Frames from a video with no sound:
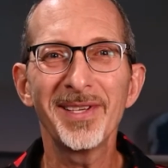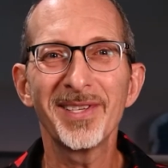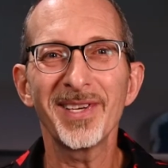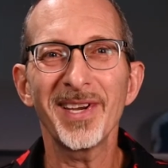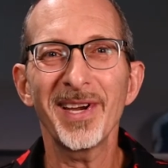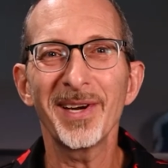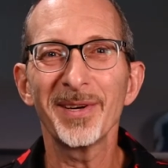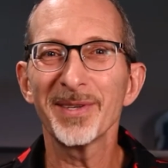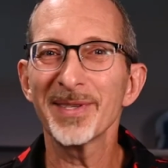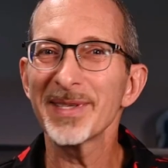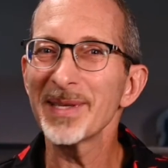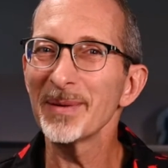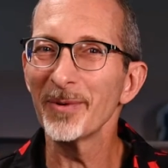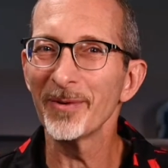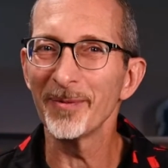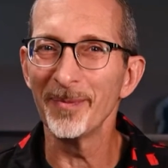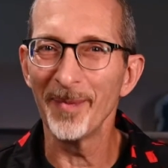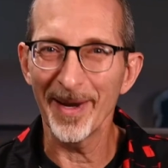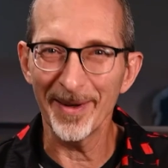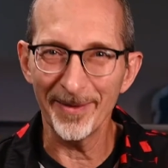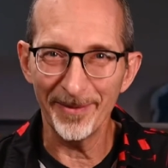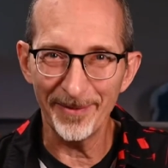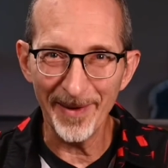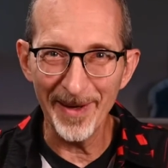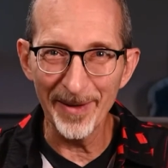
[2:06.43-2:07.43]
share some of
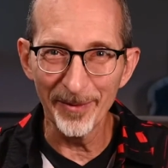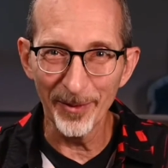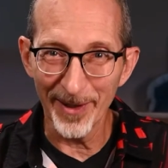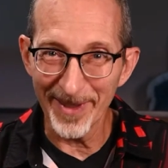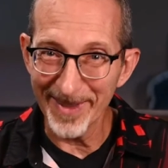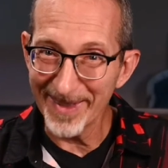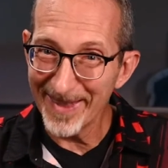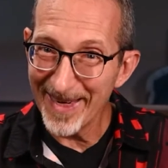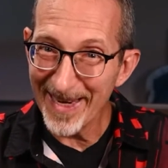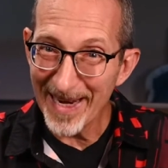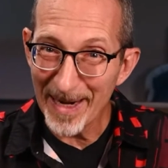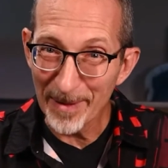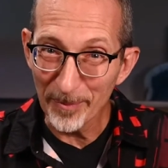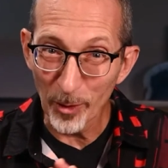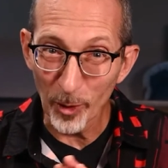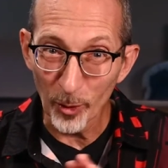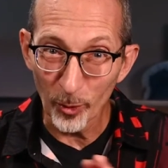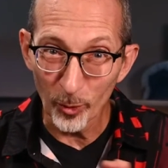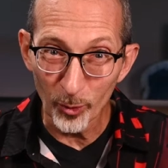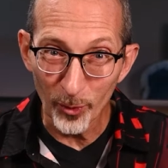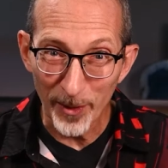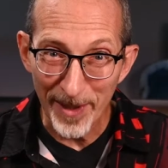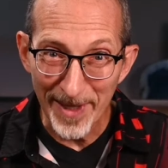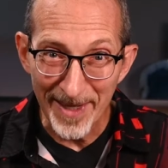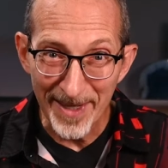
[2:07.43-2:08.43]
my favorite camera
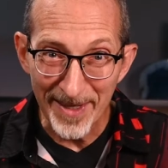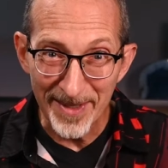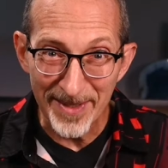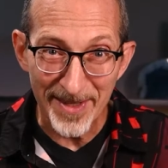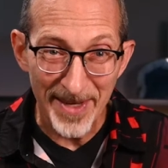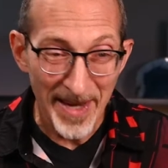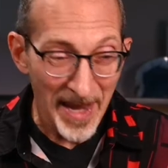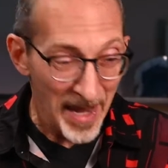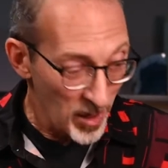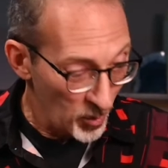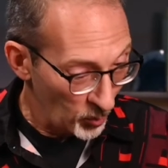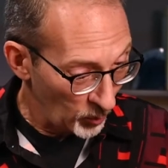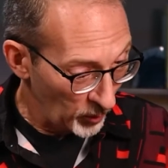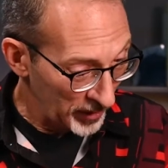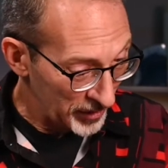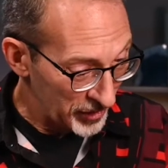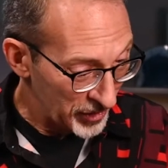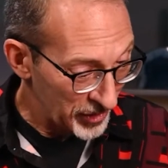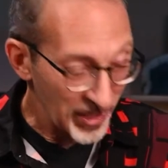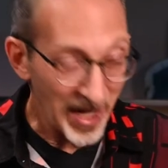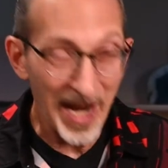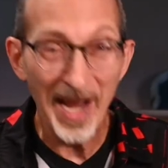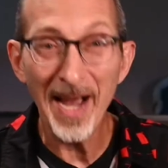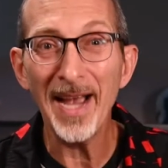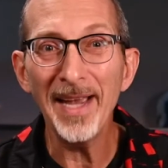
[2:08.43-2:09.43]
rigs,
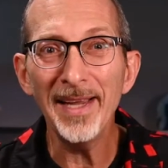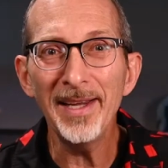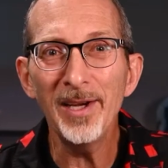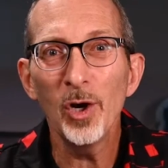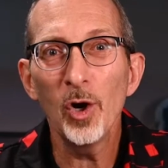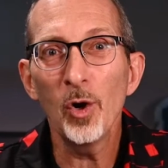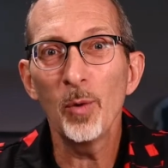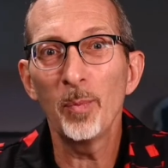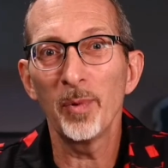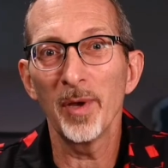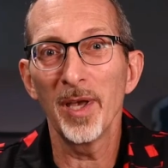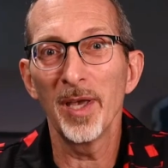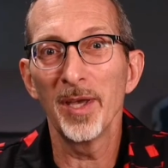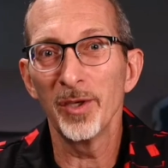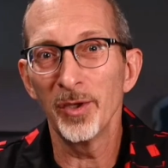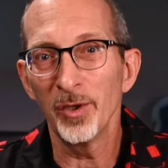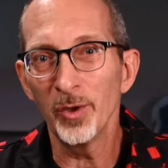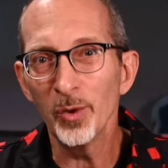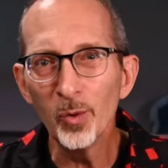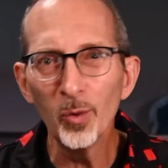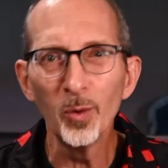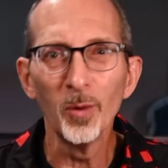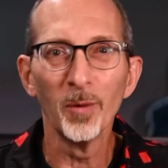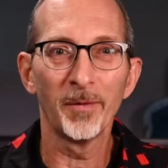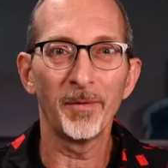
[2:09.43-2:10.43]
which I hope
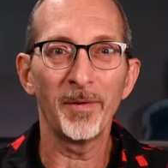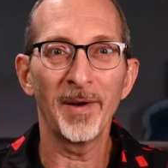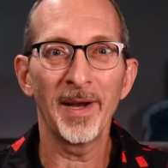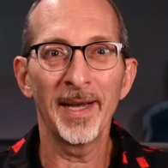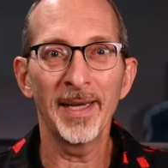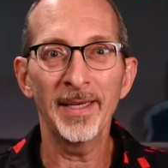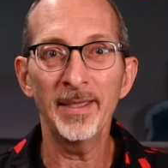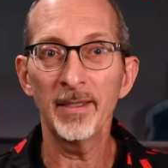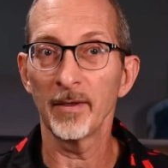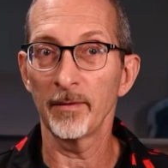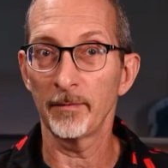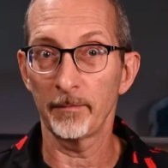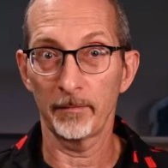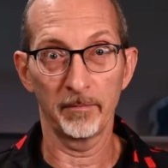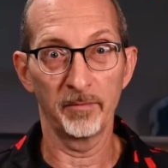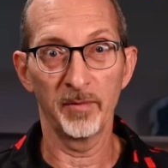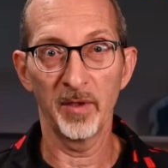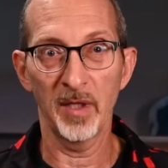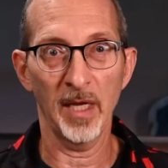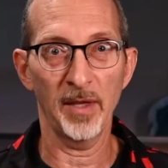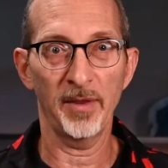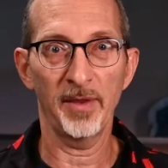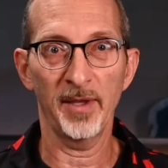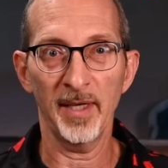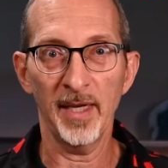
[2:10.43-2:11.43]
you will find, if
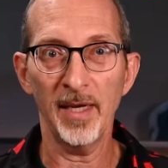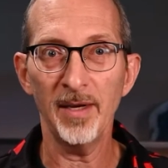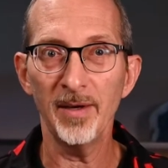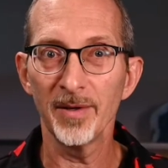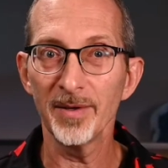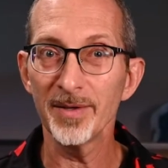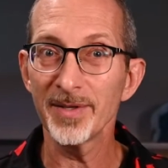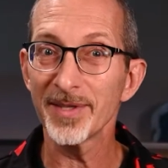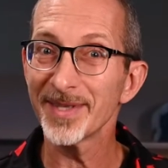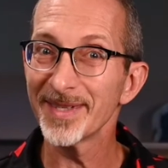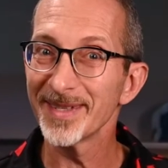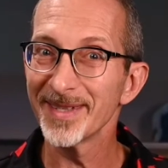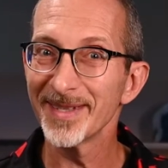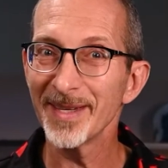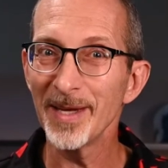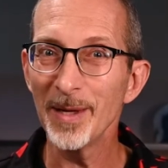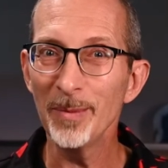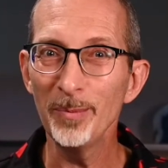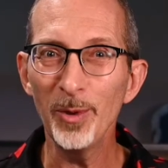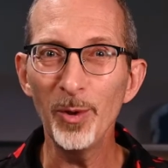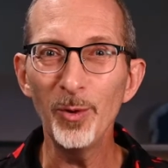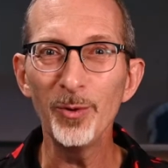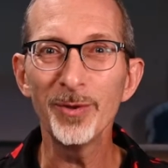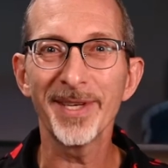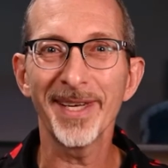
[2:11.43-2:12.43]
nothing else,
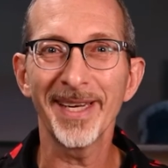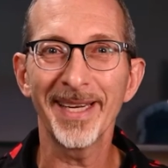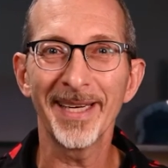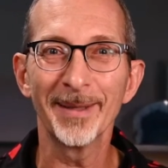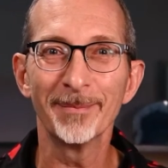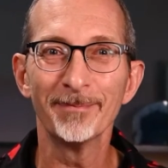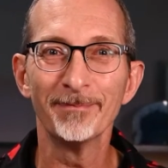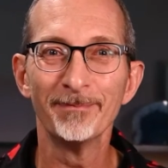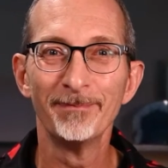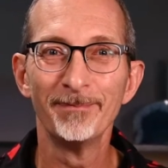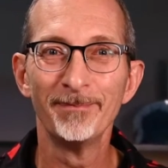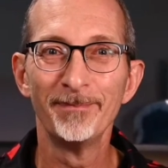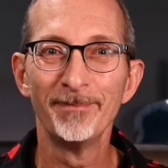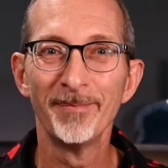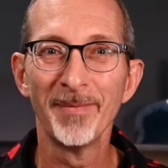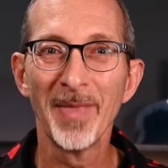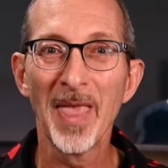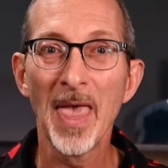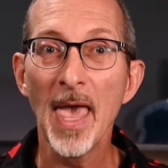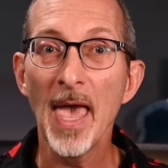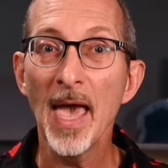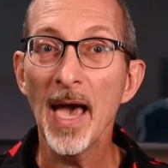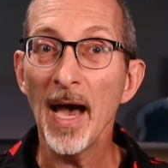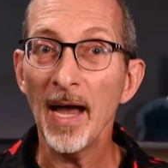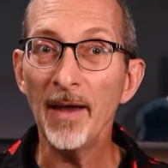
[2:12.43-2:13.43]
amusing.
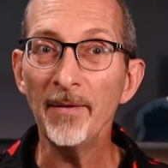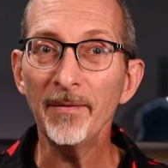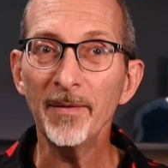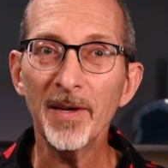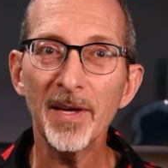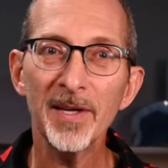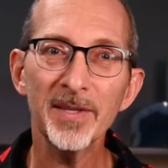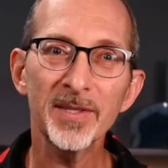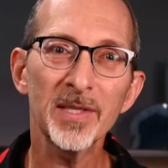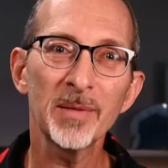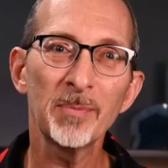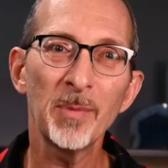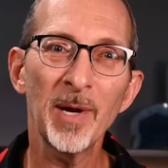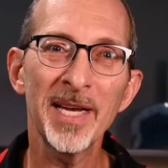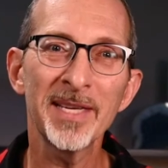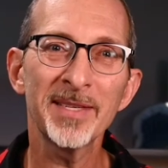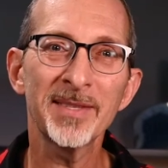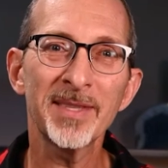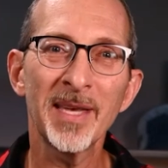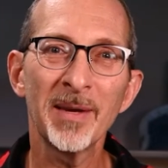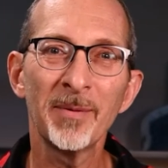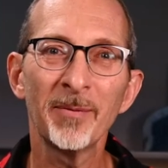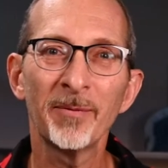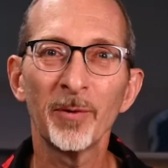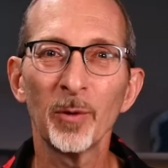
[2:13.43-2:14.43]
I've customized
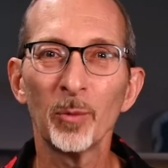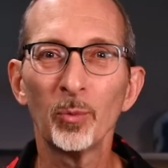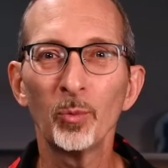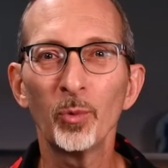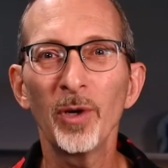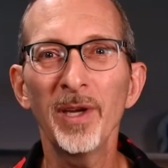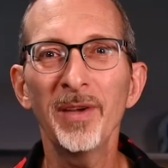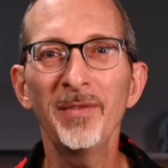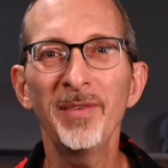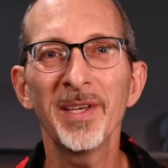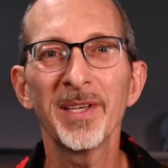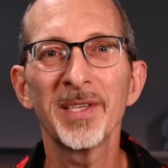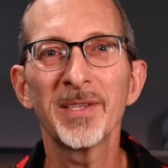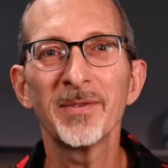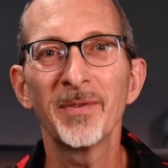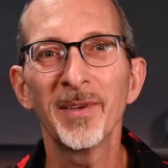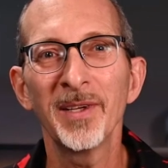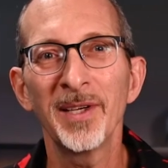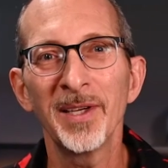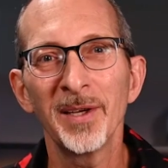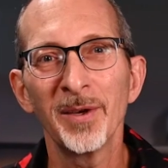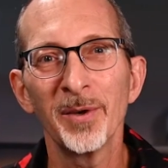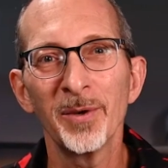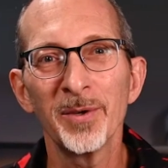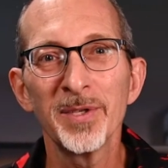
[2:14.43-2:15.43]
them for previous
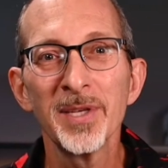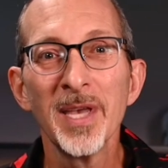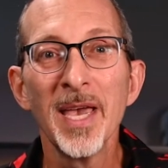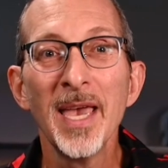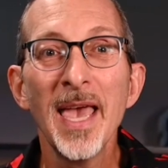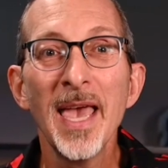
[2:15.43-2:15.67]
videos,